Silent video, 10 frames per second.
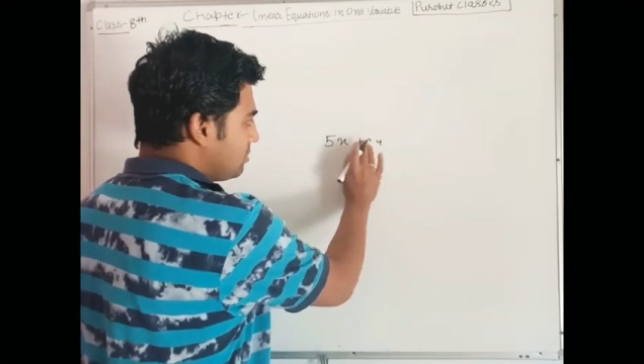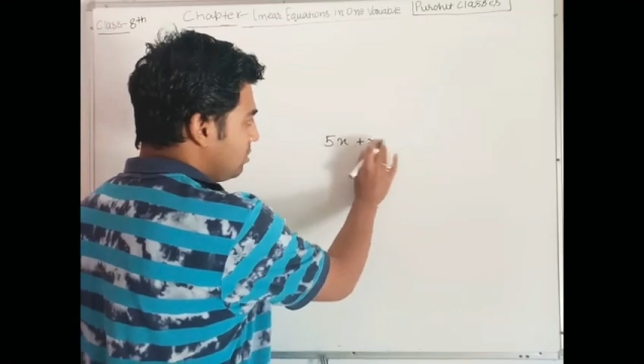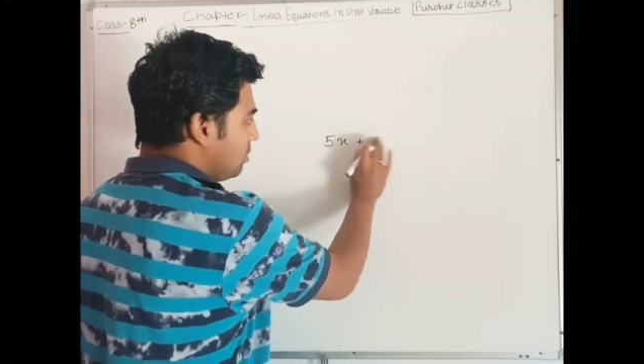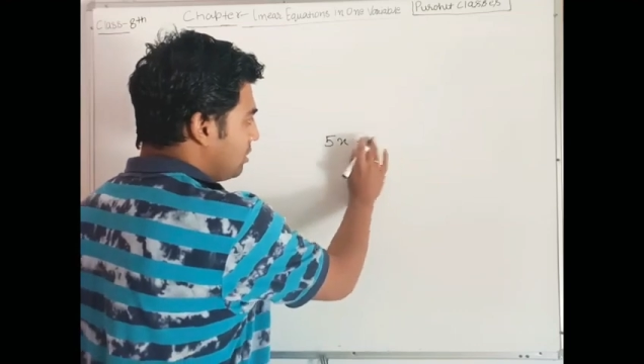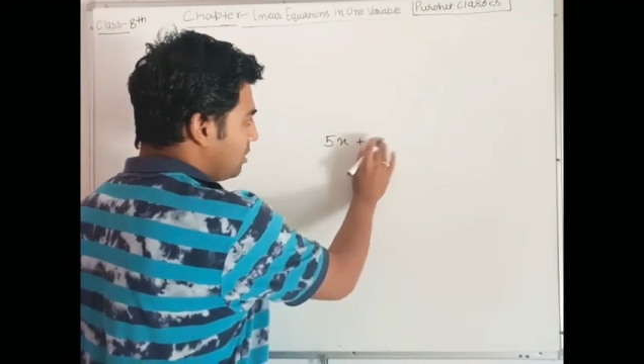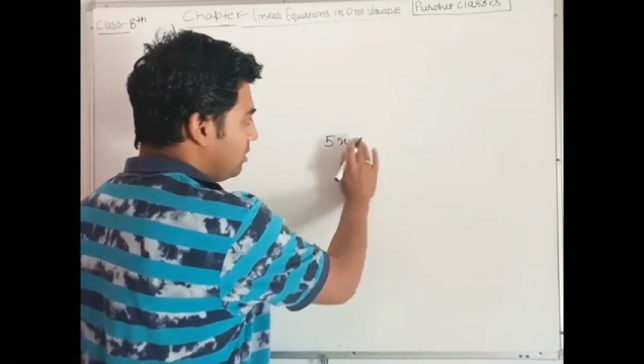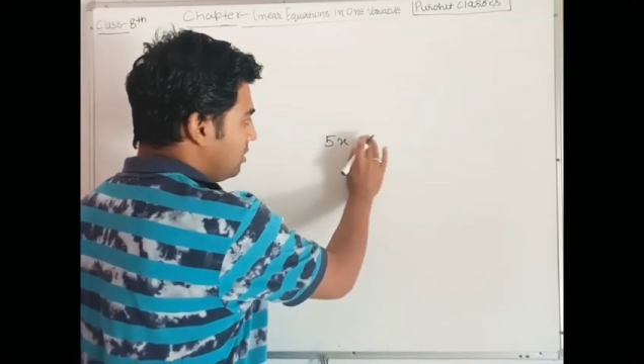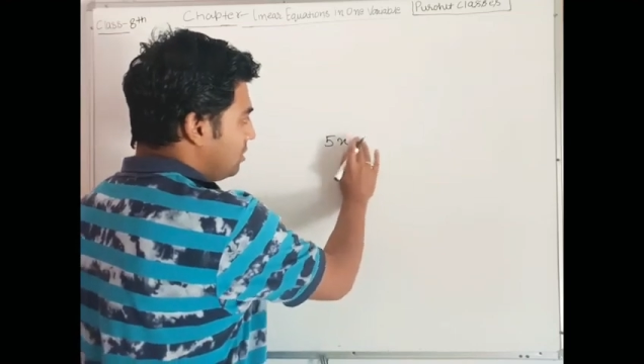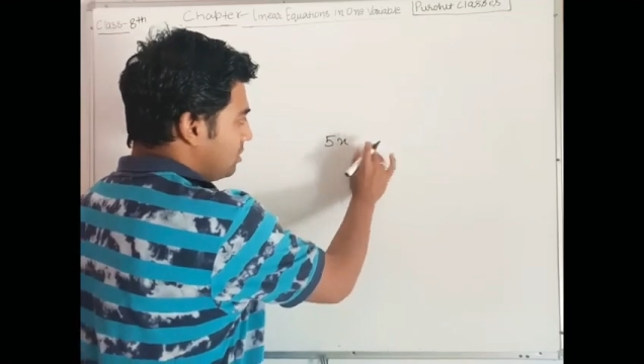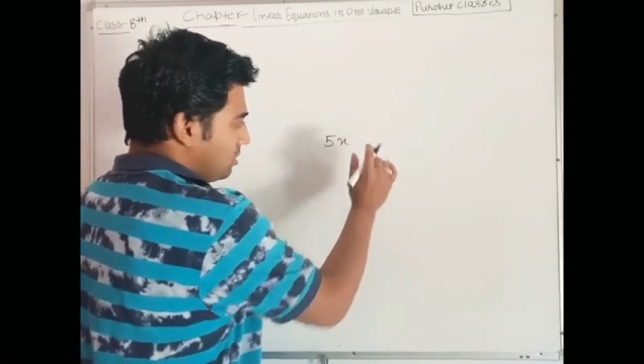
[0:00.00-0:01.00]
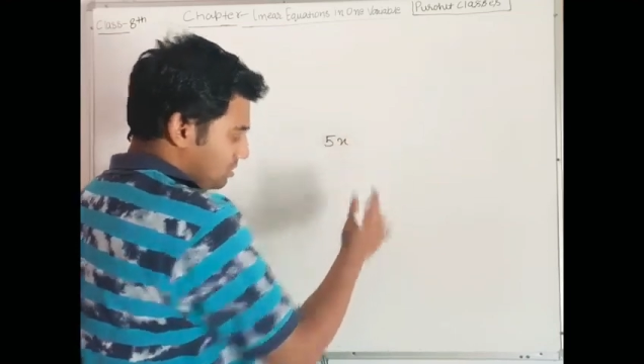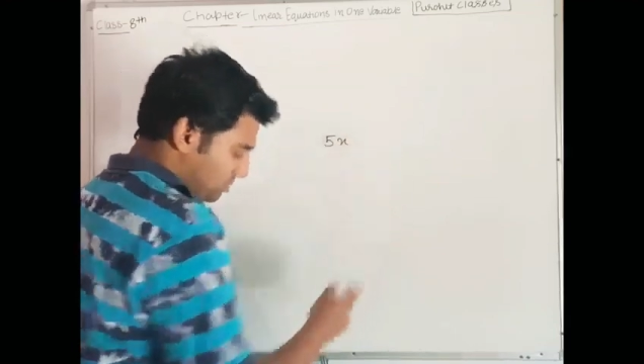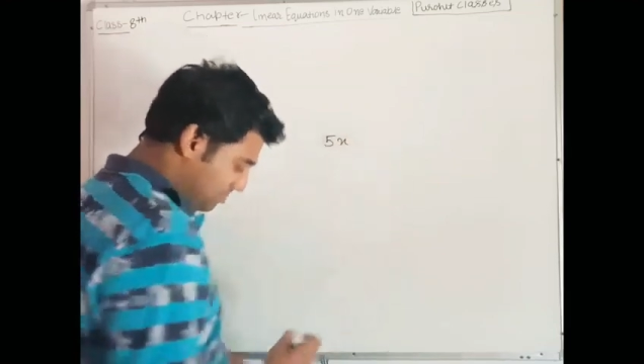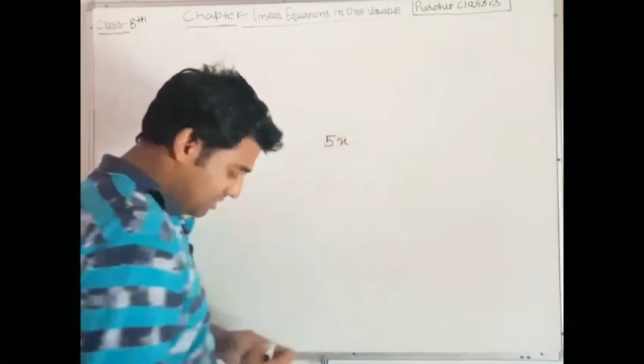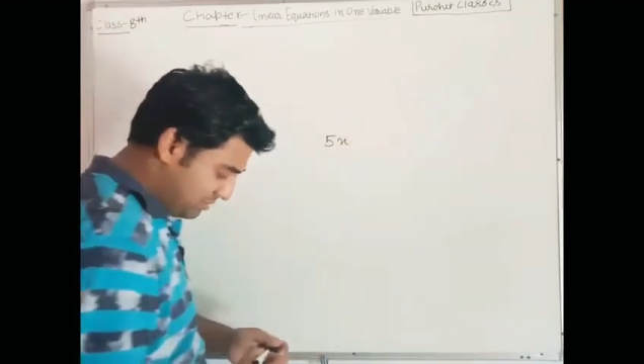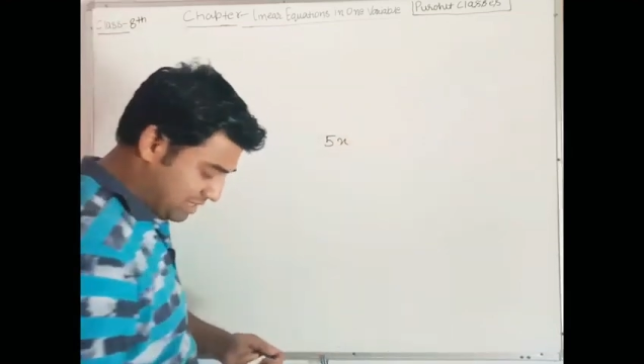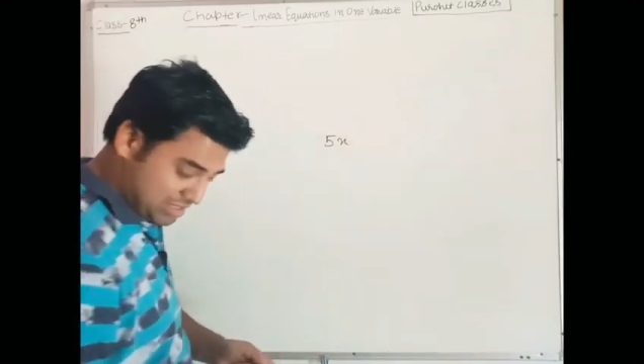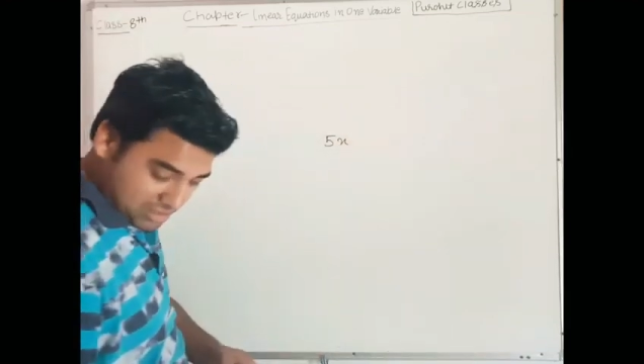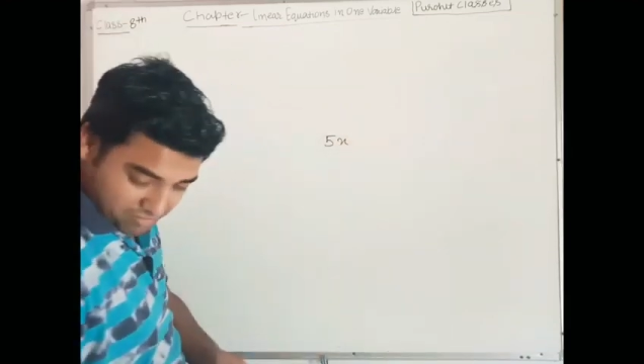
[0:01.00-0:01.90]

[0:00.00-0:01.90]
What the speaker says: or simply we can say